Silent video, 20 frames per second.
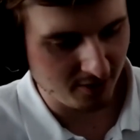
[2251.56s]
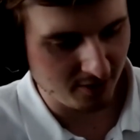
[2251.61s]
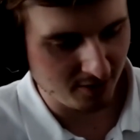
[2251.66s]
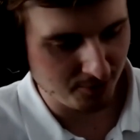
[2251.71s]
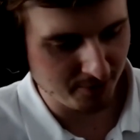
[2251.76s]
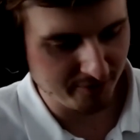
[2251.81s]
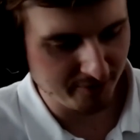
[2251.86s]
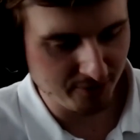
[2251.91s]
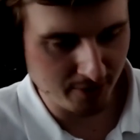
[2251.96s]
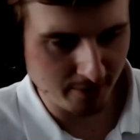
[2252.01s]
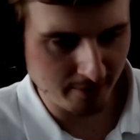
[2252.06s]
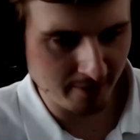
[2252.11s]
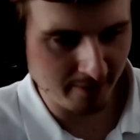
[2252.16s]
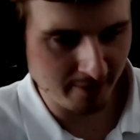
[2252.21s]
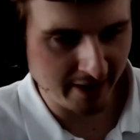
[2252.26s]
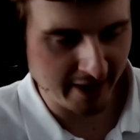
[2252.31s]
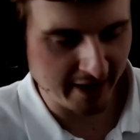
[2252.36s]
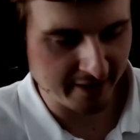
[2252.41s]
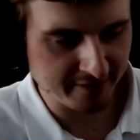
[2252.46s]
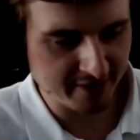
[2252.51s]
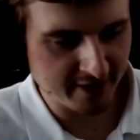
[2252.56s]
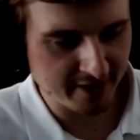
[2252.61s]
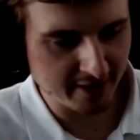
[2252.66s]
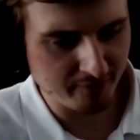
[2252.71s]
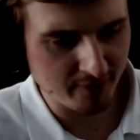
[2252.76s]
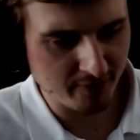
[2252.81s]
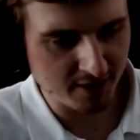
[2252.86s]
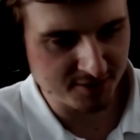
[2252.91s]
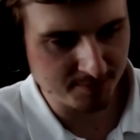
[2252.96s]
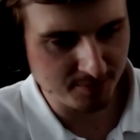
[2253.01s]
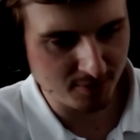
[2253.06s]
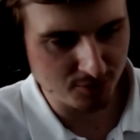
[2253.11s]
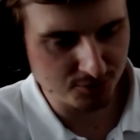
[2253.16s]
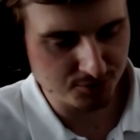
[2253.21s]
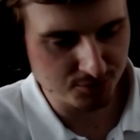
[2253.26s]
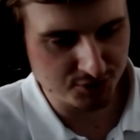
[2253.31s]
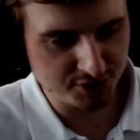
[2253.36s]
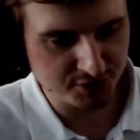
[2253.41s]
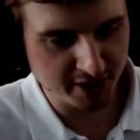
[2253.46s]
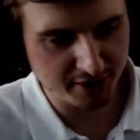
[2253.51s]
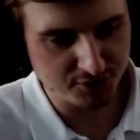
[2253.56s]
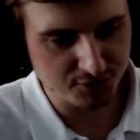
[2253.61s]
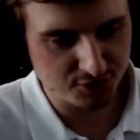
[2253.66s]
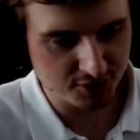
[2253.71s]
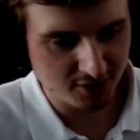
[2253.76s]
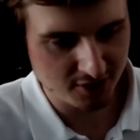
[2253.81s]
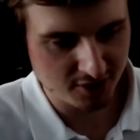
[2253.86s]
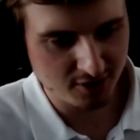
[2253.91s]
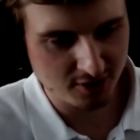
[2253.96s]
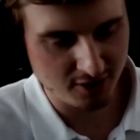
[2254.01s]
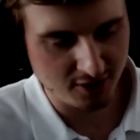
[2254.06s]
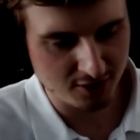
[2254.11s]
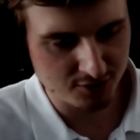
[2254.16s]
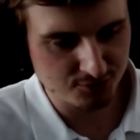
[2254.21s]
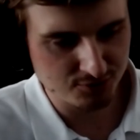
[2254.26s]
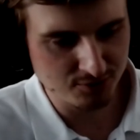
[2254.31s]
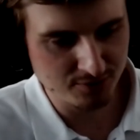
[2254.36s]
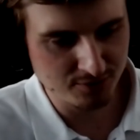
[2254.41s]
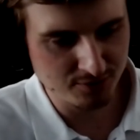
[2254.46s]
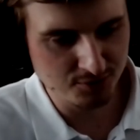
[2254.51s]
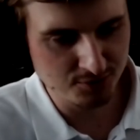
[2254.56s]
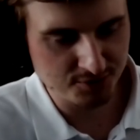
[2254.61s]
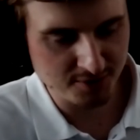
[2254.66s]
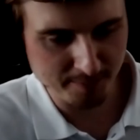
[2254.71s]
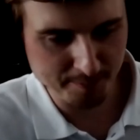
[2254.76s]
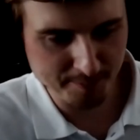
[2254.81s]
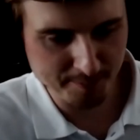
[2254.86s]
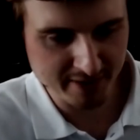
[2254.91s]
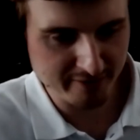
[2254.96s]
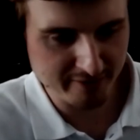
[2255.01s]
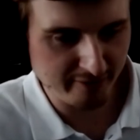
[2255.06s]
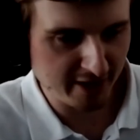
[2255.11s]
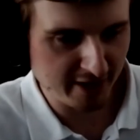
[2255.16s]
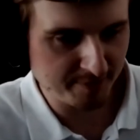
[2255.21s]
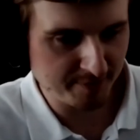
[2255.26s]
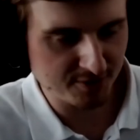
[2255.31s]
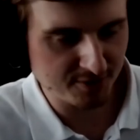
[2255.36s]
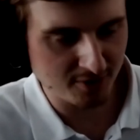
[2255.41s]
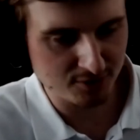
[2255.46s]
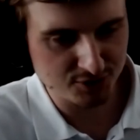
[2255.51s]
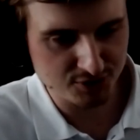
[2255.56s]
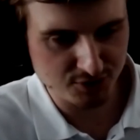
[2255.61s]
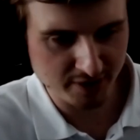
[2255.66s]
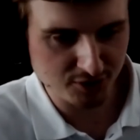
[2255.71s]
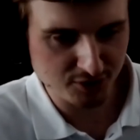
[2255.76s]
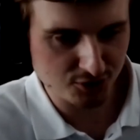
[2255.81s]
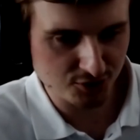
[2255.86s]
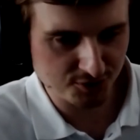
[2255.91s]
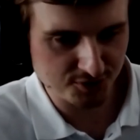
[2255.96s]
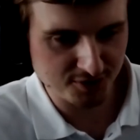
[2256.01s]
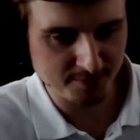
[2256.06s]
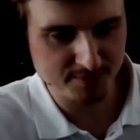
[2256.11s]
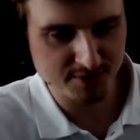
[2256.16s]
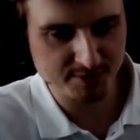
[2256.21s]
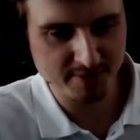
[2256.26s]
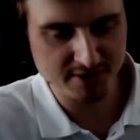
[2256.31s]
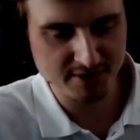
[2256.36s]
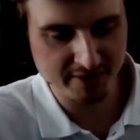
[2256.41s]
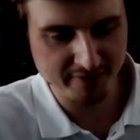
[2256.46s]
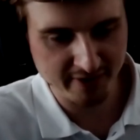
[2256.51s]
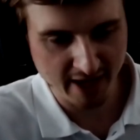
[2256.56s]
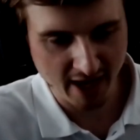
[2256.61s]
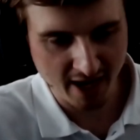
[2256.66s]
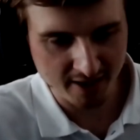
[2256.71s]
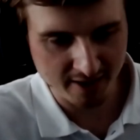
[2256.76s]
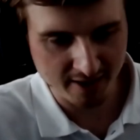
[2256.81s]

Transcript: with the relay attack, for example, to change uh, to do some bit flipped or change some specific